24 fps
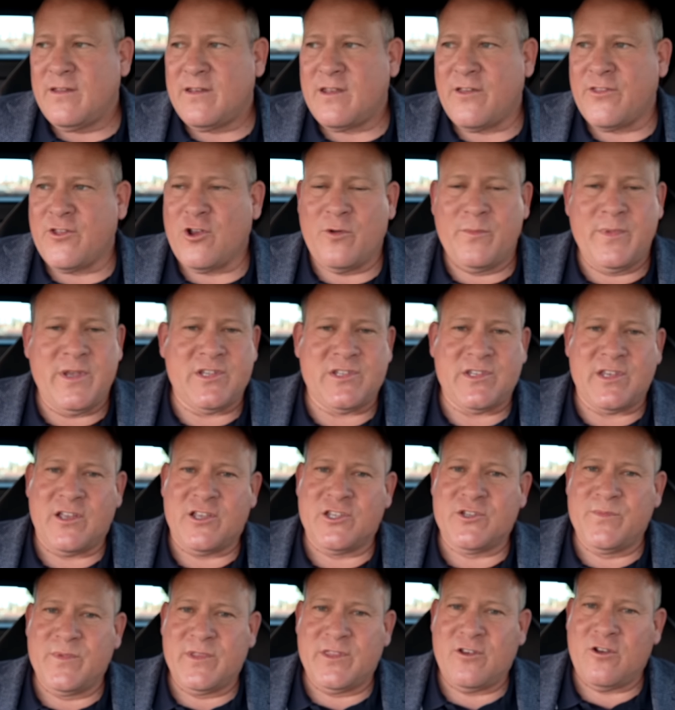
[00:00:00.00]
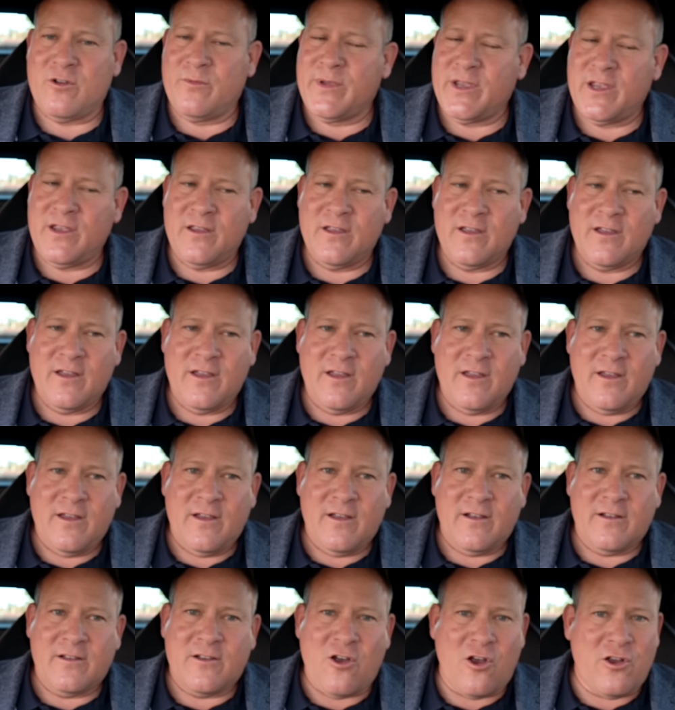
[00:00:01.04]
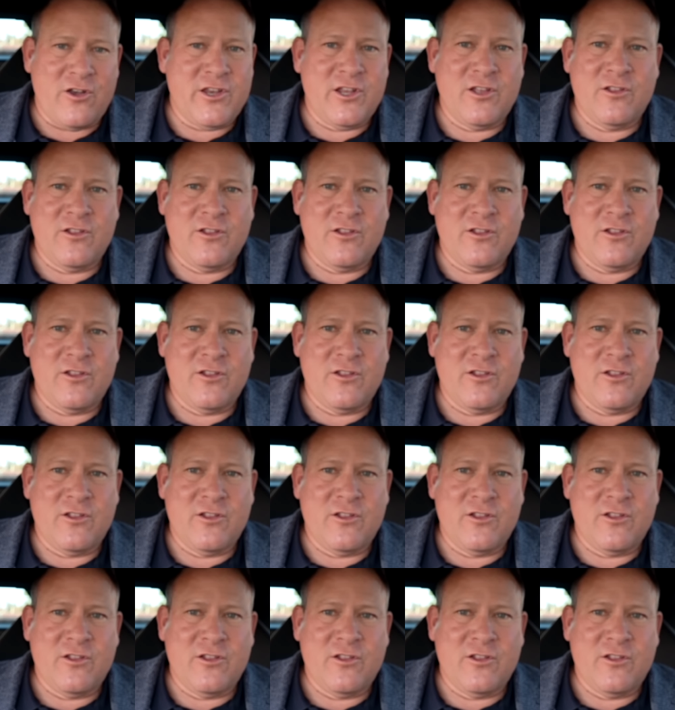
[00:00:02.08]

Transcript: Now, there'll be salesmen, there'll be car